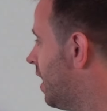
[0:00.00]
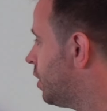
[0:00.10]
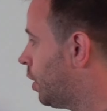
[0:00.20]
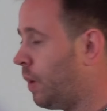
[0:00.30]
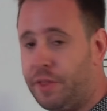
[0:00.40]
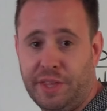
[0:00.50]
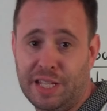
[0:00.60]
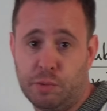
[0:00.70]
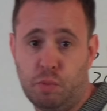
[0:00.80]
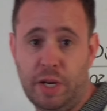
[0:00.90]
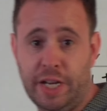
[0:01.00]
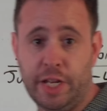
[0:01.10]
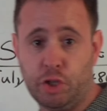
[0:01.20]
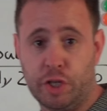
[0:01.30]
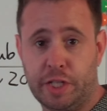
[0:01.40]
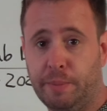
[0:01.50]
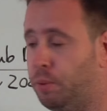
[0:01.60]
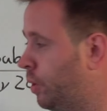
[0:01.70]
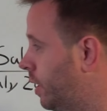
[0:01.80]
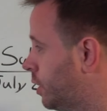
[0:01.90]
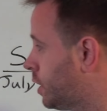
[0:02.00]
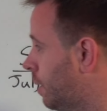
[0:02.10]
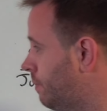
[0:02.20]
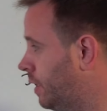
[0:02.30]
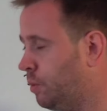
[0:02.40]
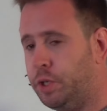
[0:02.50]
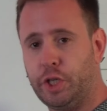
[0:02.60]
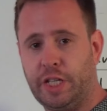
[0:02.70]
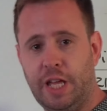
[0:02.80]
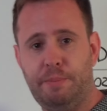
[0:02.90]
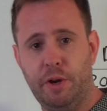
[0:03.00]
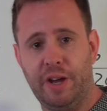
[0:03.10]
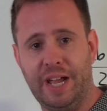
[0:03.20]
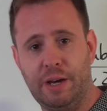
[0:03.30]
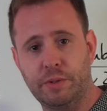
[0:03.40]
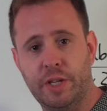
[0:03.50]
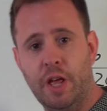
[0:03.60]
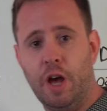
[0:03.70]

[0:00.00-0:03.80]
So I think that's a really interesting point and something that we should keep an eye out